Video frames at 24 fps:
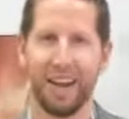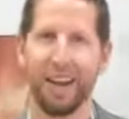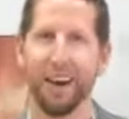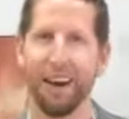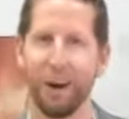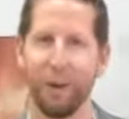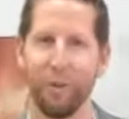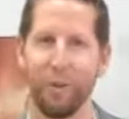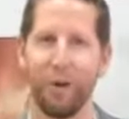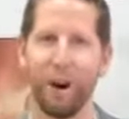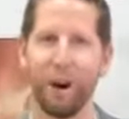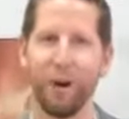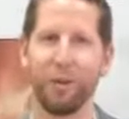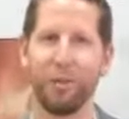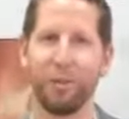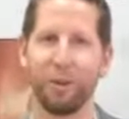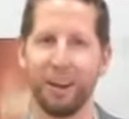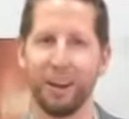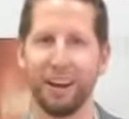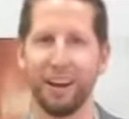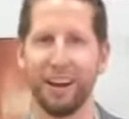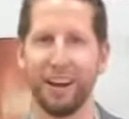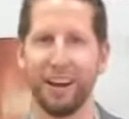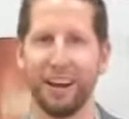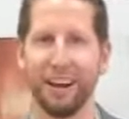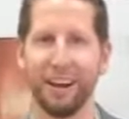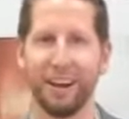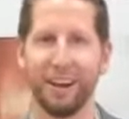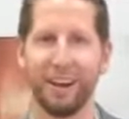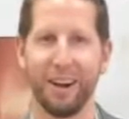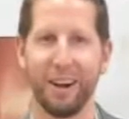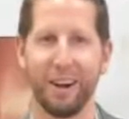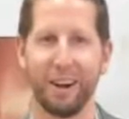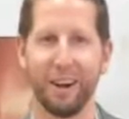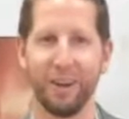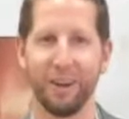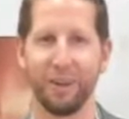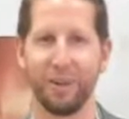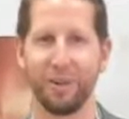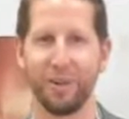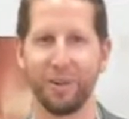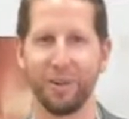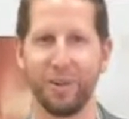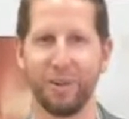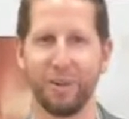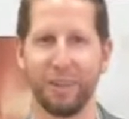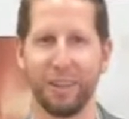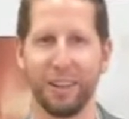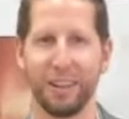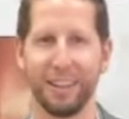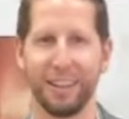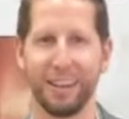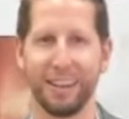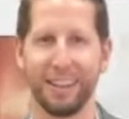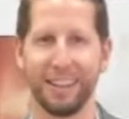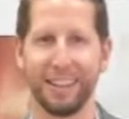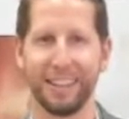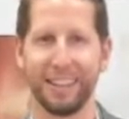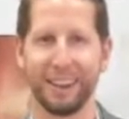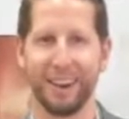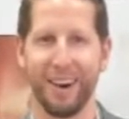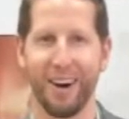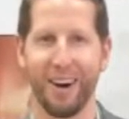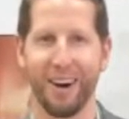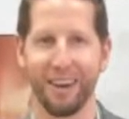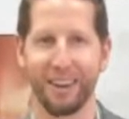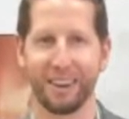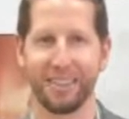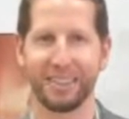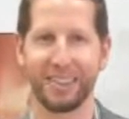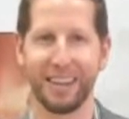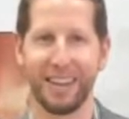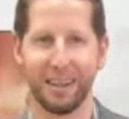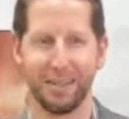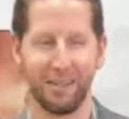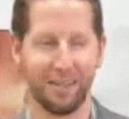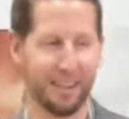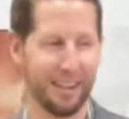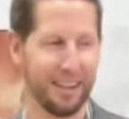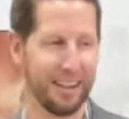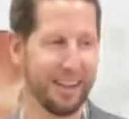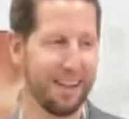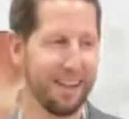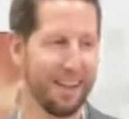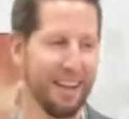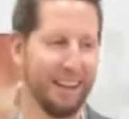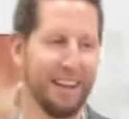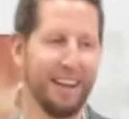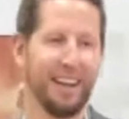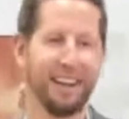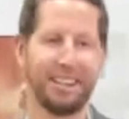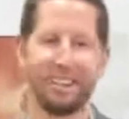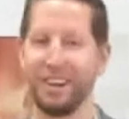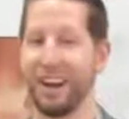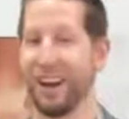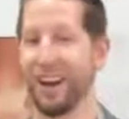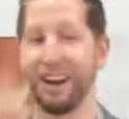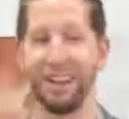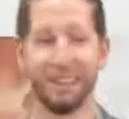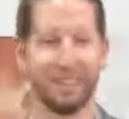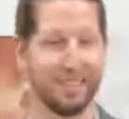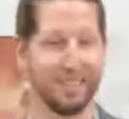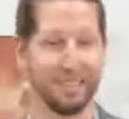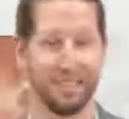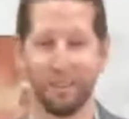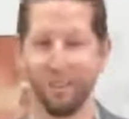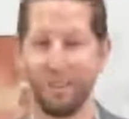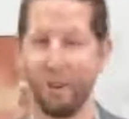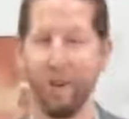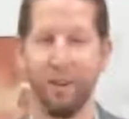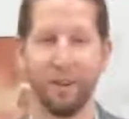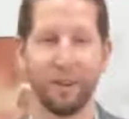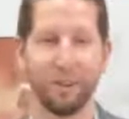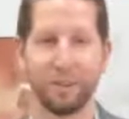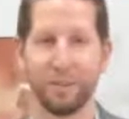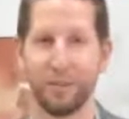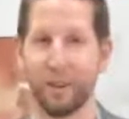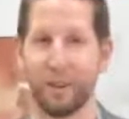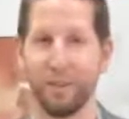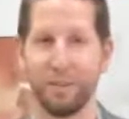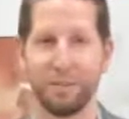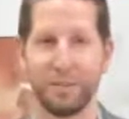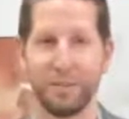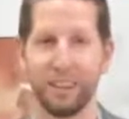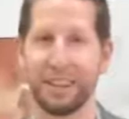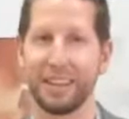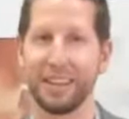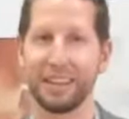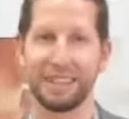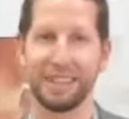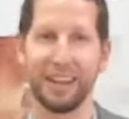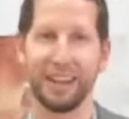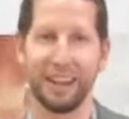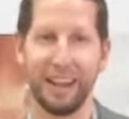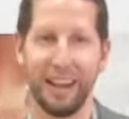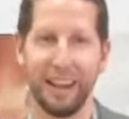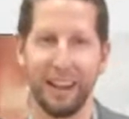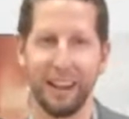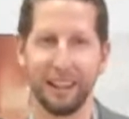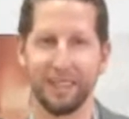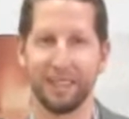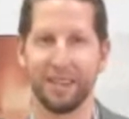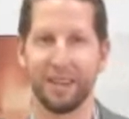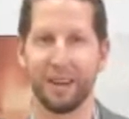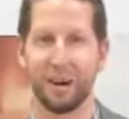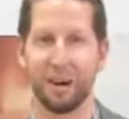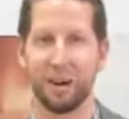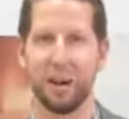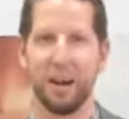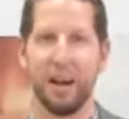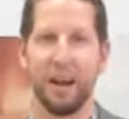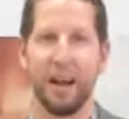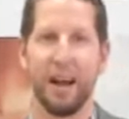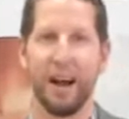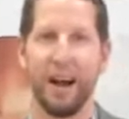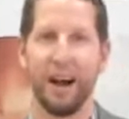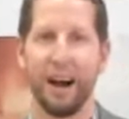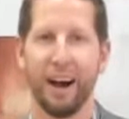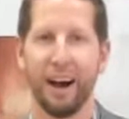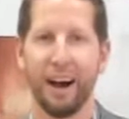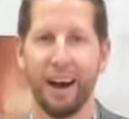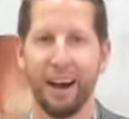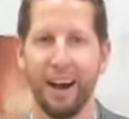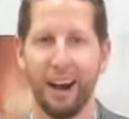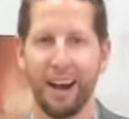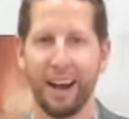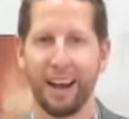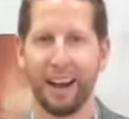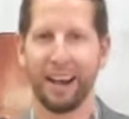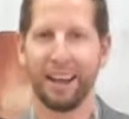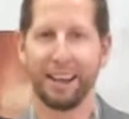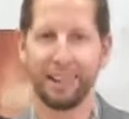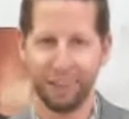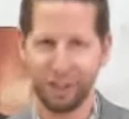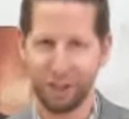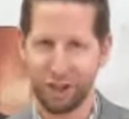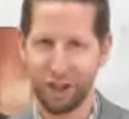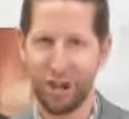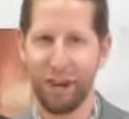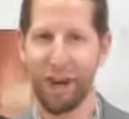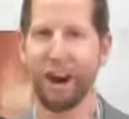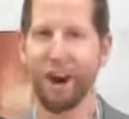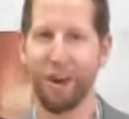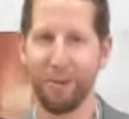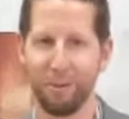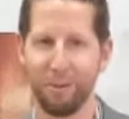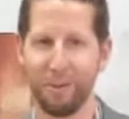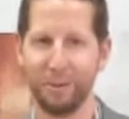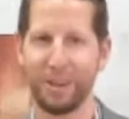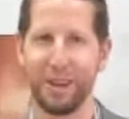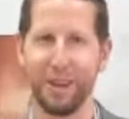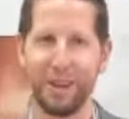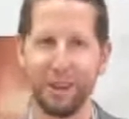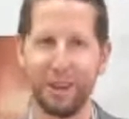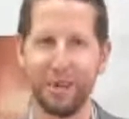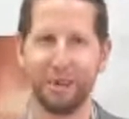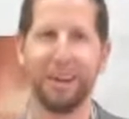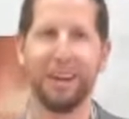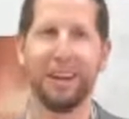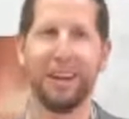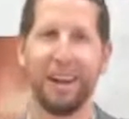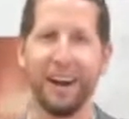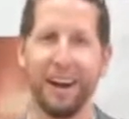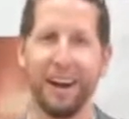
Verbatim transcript: while we are through the, the car safety challenges of long trips and things like that. So I share with you.